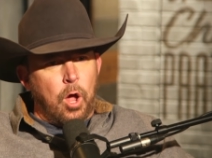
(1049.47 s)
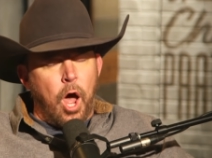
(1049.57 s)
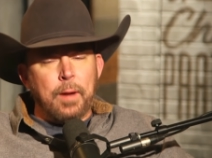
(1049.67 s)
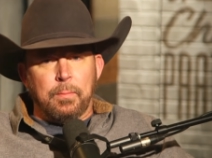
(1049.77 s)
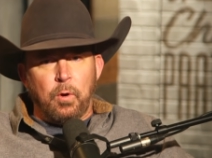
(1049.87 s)

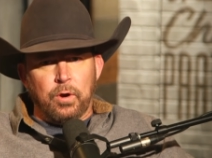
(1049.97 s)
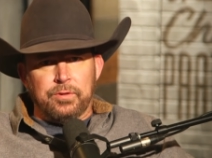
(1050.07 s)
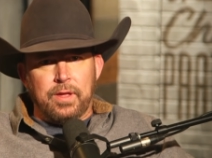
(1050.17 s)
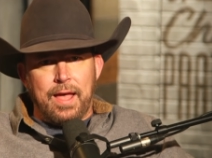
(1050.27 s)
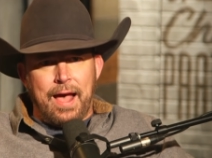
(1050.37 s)
on
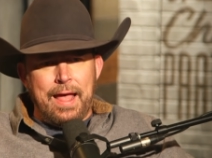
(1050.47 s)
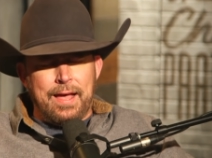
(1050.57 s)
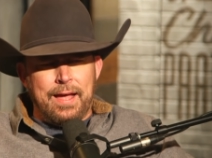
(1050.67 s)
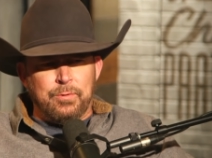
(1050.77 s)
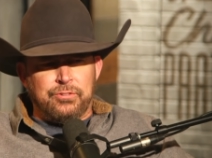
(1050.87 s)
Memorial Day, I,
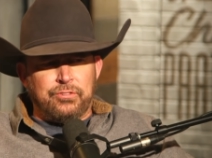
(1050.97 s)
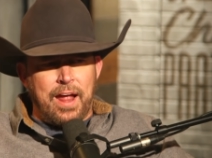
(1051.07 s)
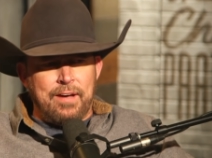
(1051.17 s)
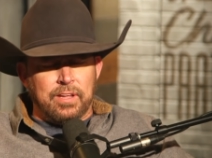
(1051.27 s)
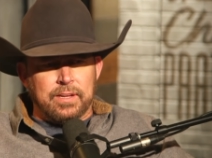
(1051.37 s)
I was
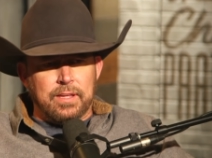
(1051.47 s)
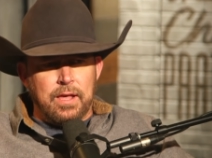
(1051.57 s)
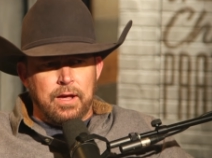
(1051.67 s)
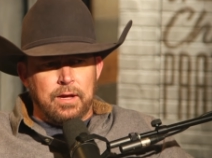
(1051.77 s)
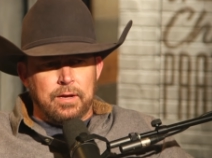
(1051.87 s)
traveling
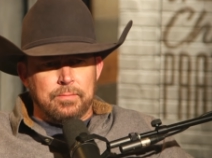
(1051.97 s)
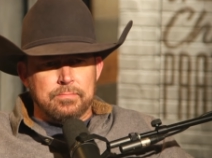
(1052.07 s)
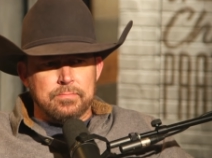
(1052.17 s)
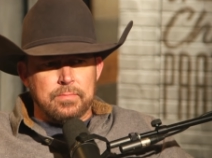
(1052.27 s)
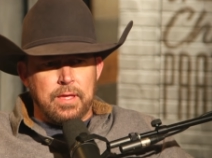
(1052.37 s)

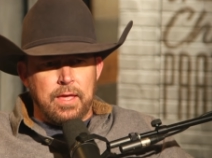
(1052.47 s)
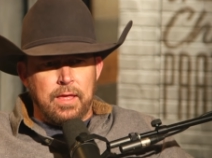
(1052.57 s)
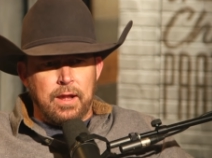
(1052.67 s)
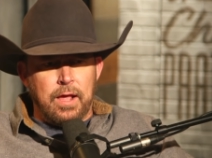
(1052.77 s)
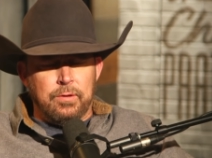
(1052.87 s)
um,
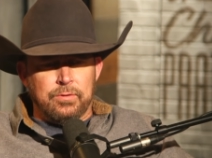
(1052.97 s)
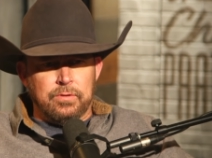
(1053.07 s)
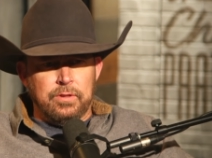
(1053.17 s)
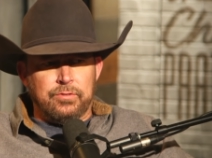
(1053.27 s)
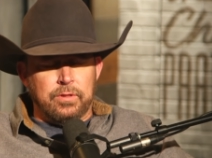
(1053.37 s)
and I
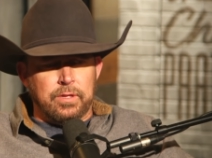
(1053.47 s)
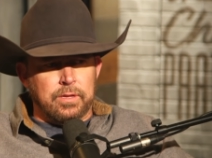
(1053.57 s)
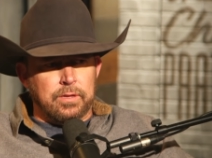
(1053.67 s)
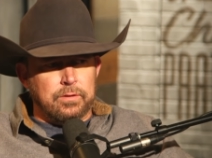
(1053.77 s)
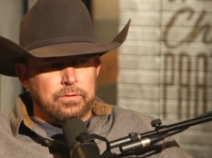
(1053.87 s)
was
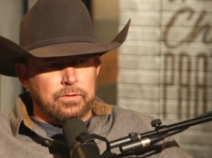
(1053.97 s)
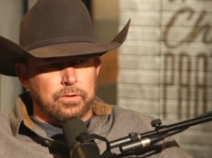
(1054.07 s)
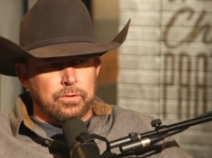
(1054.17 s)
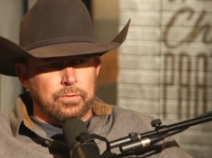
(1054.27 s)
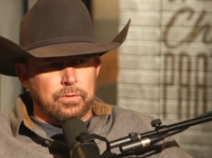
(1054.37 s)
listening
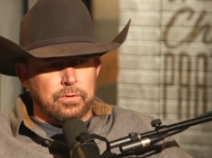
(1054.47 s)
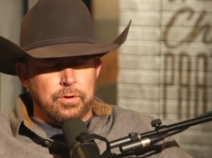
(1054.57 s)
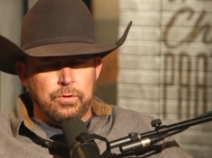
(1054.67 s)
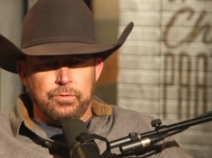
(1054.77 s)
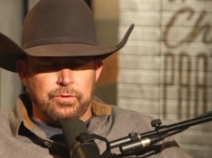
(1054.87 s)
to
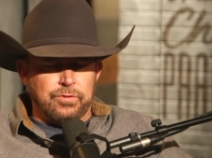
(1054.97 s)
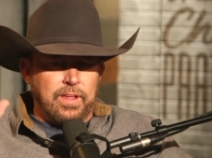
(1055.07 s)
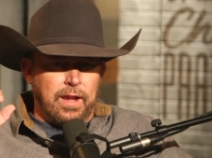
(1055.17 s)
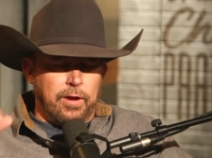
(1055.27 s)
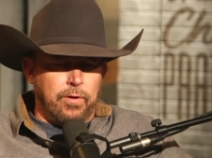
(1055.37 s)
news on
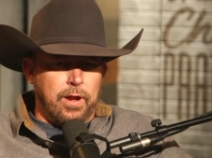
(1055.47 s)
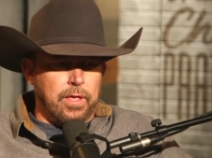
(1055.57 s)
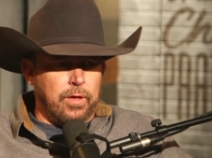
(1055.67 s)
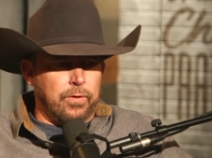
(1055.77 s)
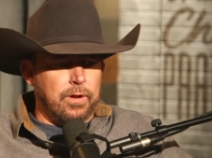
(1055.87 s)
satellite
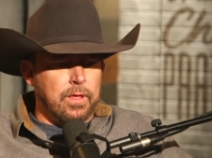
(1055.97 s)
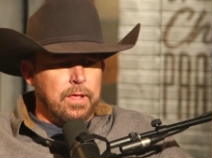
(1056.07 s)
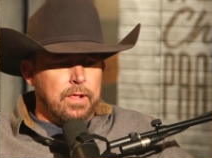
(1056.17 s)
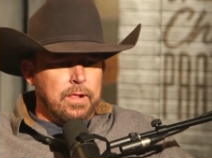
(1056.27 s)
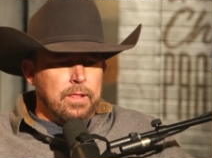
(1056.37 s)
radio, and
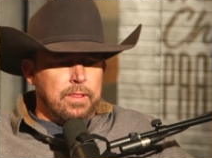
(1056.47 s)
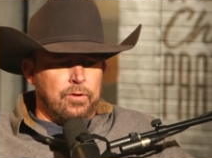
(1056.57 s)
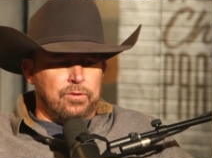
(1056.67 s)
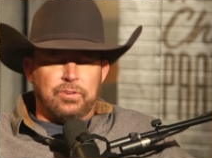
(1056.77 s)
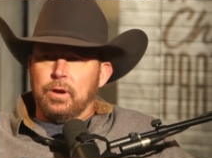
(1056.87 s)

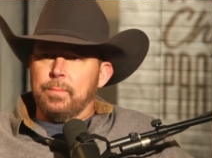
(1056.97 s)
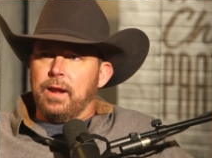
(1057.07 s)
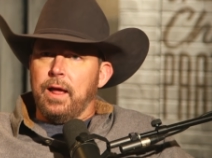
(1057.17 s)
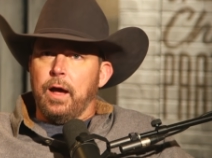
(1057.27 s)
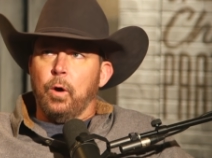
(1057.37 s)
they were just talking
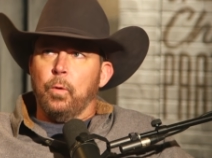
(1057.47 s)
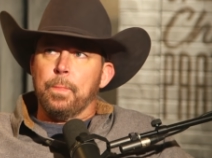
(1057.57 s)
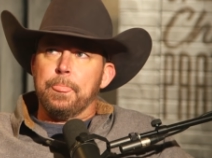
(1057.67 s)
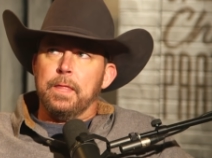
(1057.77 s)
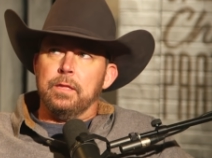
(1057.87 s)
about
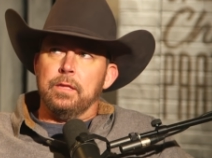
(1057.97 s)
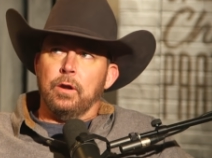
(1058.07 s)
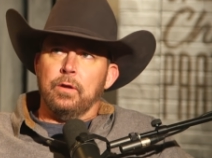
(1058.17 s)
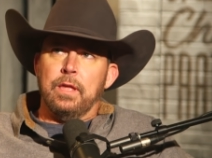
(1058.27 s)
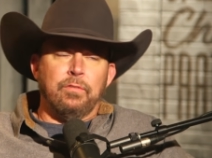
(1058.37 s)
how
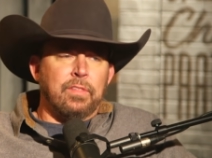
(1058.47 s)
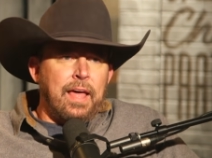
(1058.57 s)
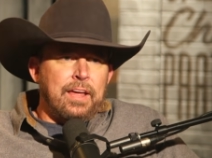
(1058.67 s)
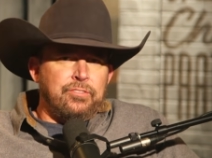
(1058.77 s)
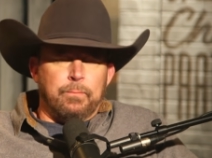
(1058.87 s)
you know over the
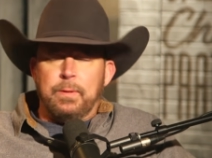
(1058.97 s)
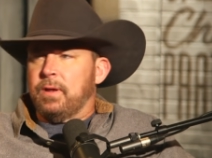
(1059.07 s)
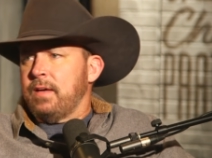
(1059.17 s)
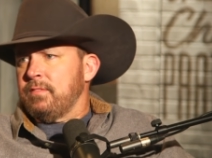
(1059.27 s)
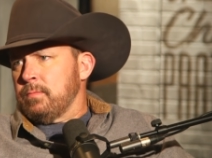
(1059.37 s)
last year
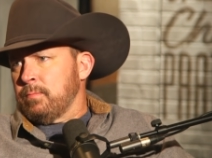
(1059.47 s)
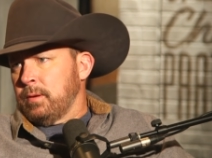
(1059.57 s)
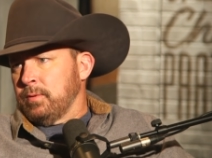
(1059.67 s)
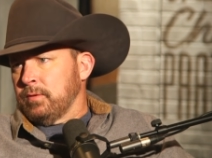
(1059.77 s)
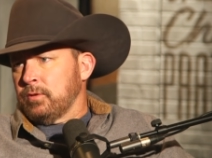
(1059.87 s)
people haven't even
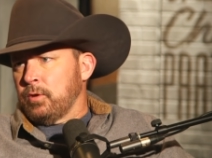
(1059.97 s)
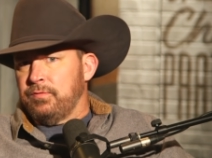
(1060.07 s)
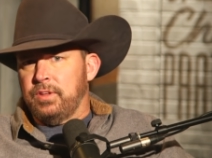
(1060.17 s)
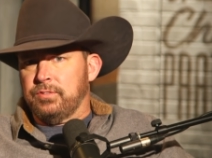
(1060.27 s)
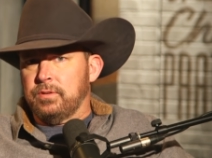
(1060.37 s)
been able to go
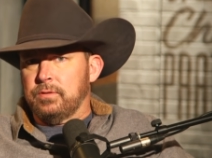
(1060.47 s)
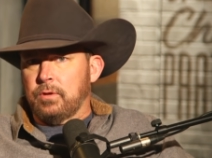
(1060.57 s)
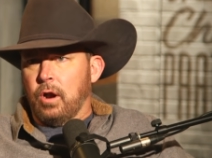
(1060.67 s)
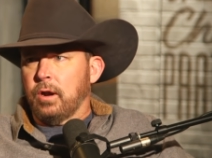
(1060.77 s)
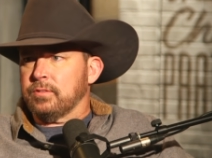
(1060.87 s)
visit
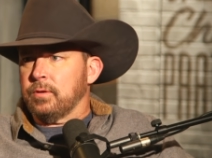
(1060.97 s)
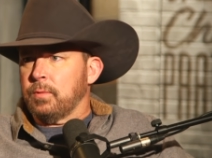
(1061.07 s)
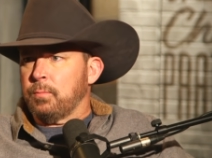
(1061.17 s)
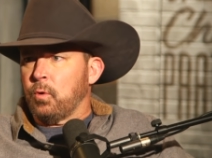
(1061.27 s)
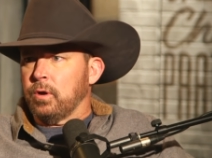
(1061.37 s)

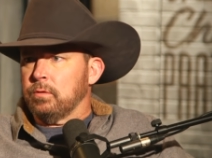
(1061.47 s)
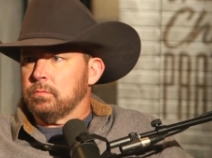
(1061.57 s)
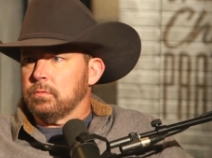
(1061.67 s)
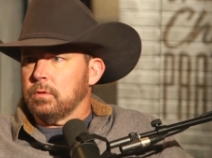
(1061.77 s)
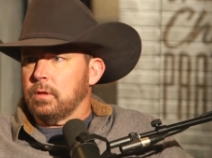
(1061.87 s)
Arlington Memorial.
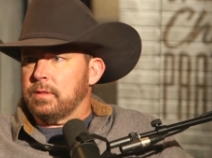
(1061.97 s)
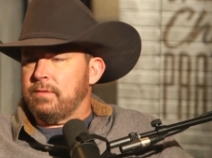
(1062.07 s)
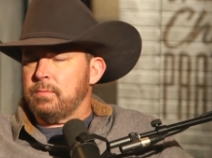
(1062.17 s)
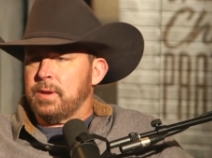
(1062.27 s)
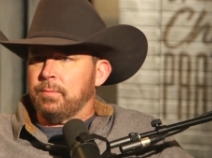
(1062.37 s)
Right. They
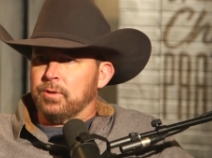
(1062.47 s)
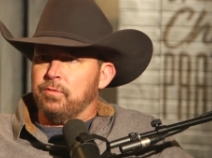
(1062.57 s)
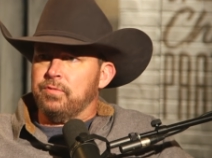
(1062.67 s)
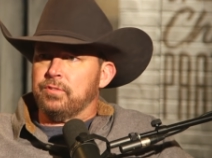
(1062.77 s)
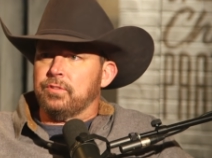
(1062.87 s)
haven't been able to
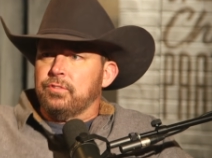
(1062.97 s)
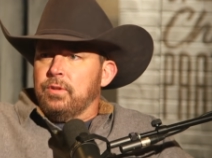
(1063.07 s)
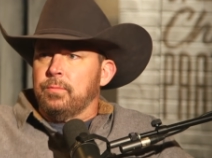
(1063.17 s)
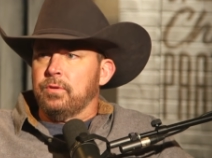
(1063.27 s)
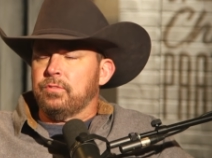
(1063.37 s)
go visit
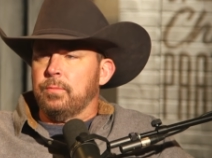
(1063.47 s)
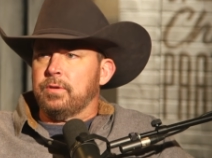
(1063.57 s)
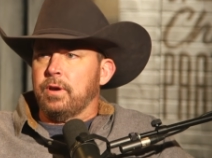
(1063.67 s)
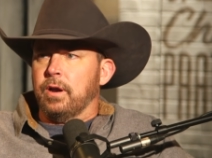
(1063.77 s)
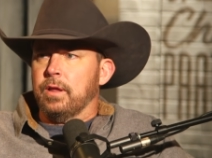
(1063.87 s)
the
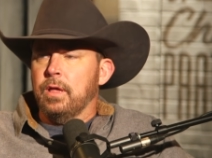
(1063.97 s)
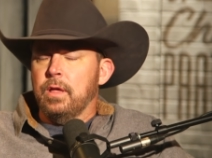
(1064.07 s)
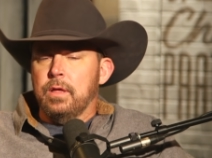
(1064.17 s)
cemetery,